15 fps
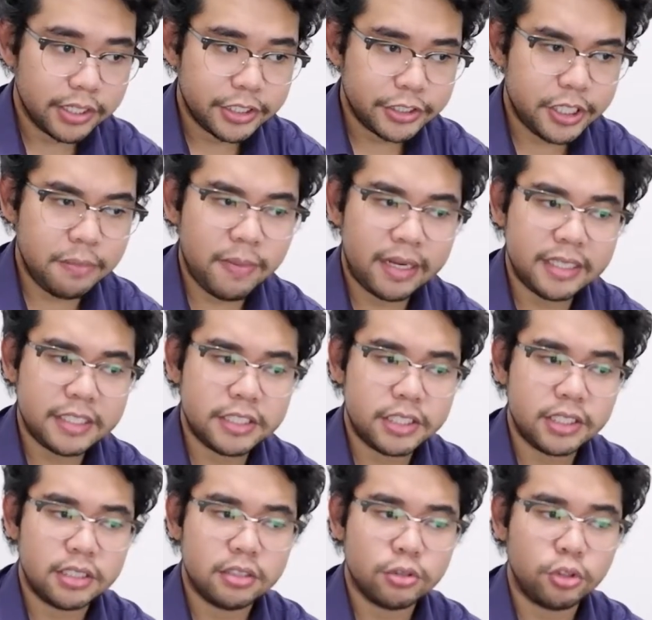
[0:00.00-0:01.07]
She
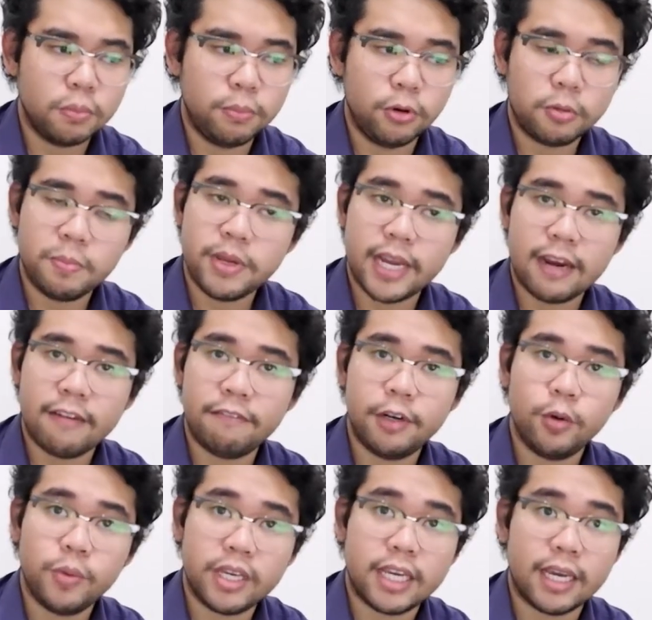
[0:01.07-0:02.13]
managed to book me
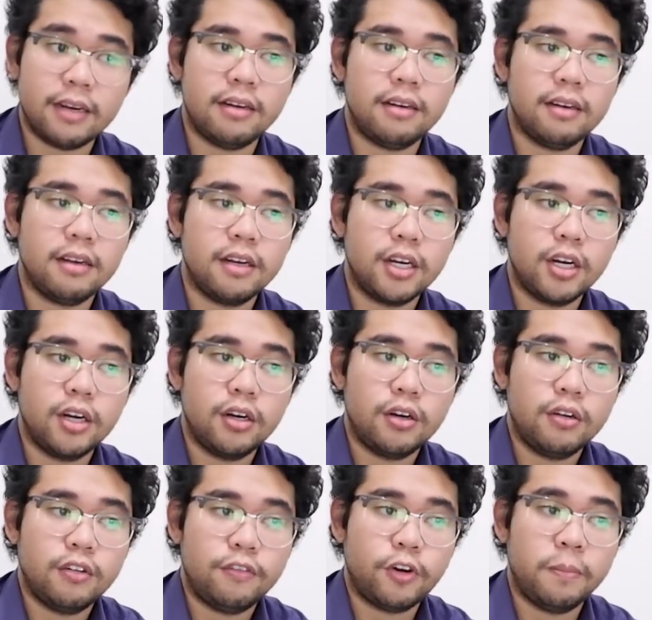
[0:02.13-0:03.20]
every weekend
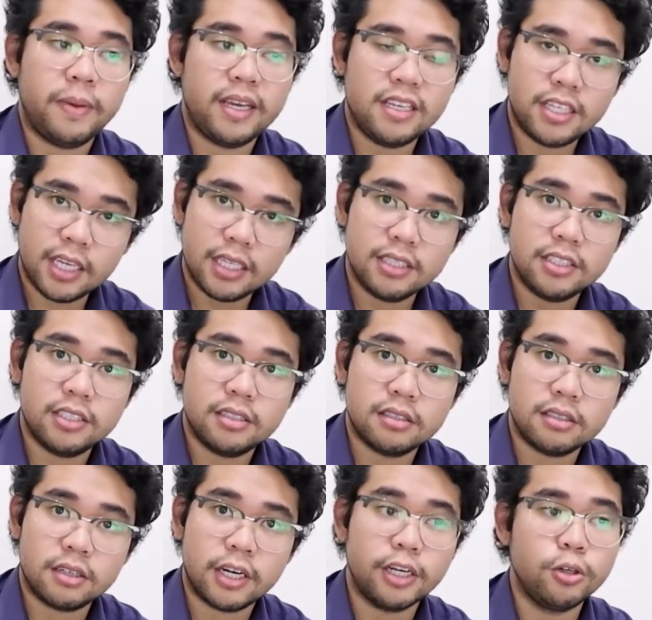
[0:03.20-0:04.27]
for my gigs,
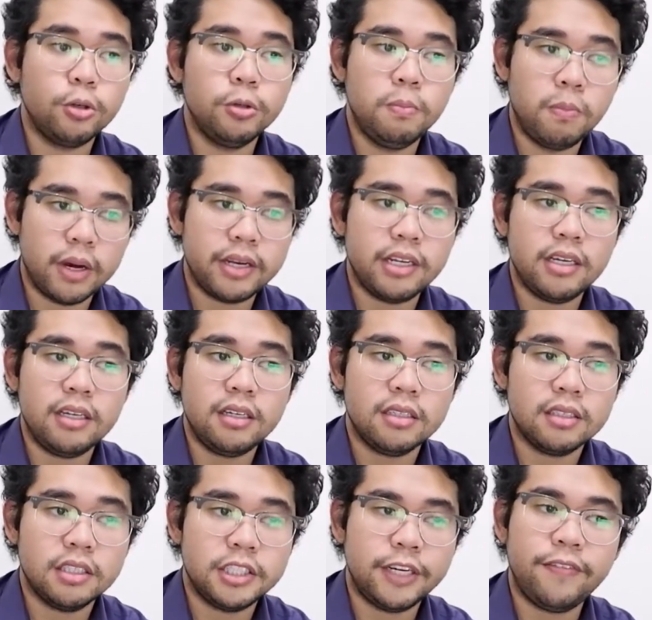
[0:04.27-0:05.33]
earn good money.
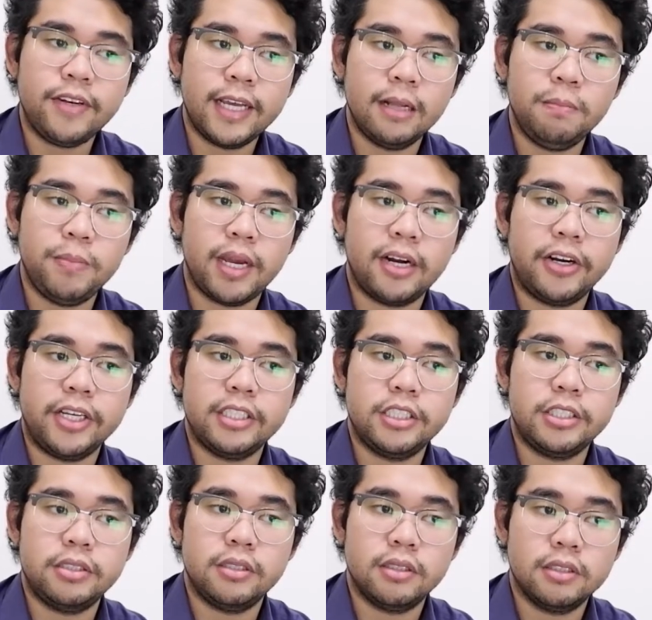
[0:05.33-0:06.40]
She even helped me
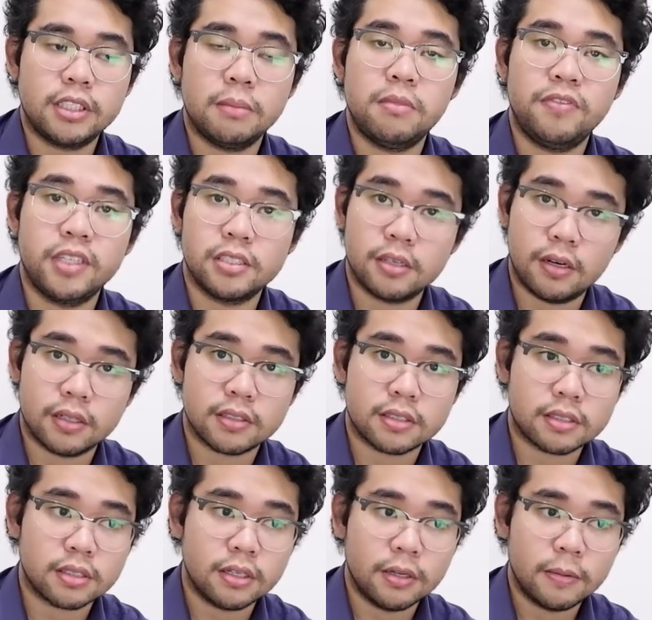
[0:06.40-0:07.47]
arrange some of the
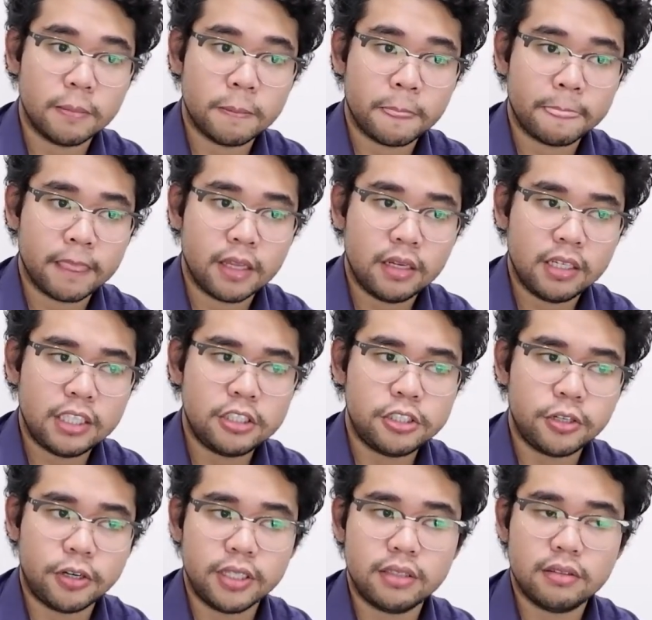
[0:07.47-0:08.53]
songs. In
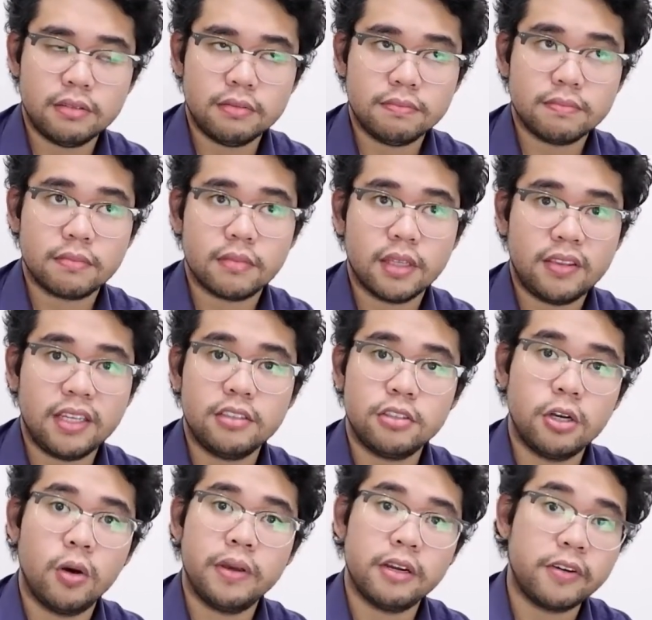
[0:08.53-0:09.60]
short, things
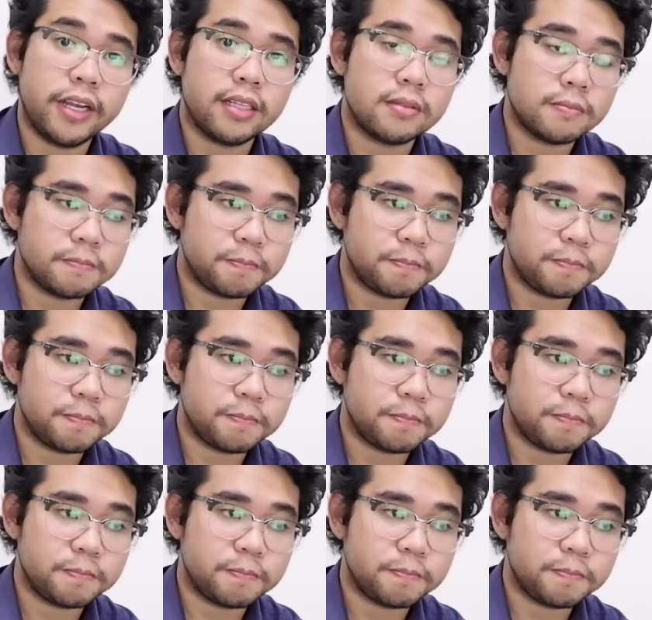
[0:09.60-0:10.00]
going great.